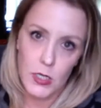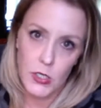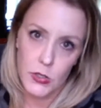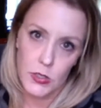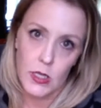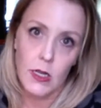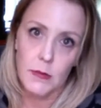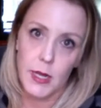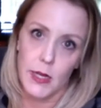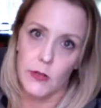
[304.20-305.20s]
on to an
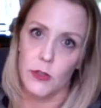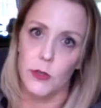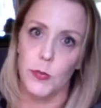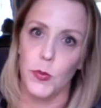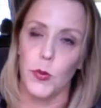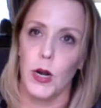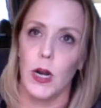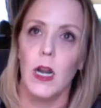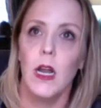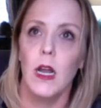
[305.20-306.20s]
alumni group
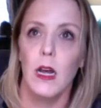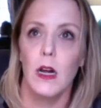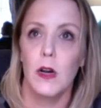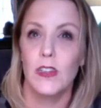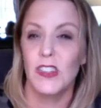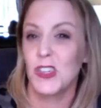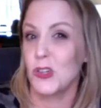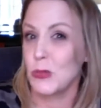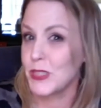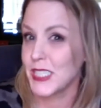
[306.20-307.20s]
or the
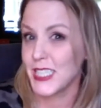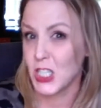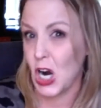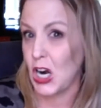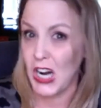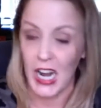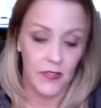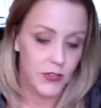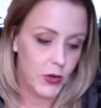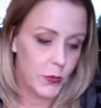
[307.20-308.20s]
group just gets
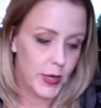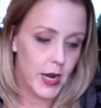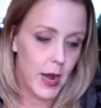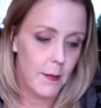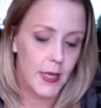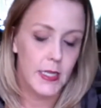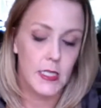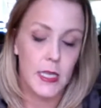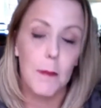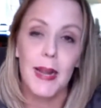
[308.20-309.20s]
archived or whatnot. But
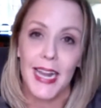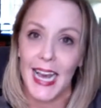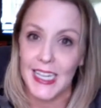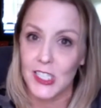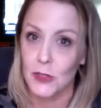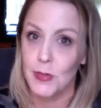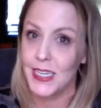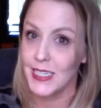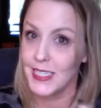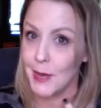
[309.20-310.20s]
somebody has to
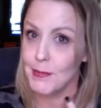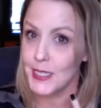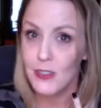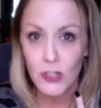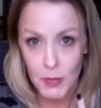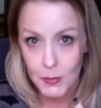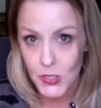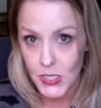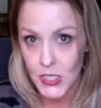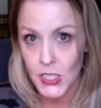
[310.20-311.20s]
be accepting those
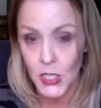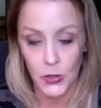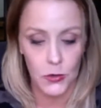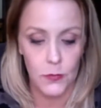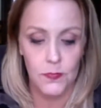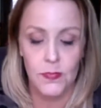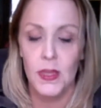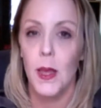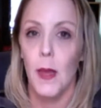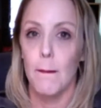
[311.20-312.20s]
members into the group,
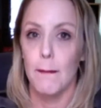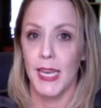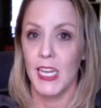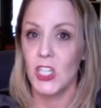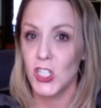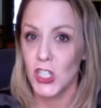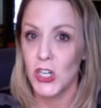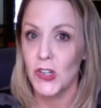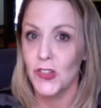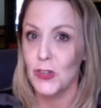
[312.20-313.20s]
making
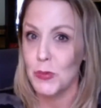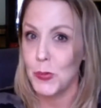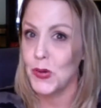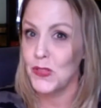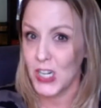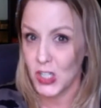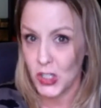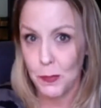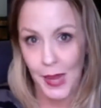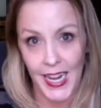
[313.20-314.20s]
sure those people have
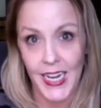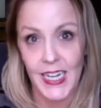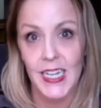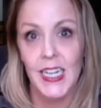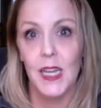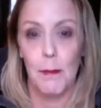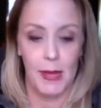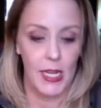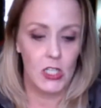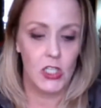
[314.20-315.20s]
actually paid,
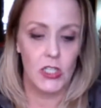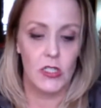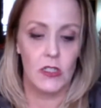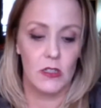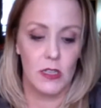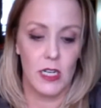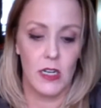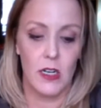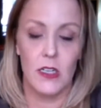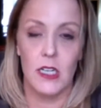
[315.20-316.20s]
making sure
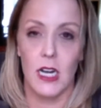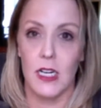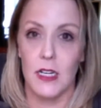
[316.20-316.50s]
they're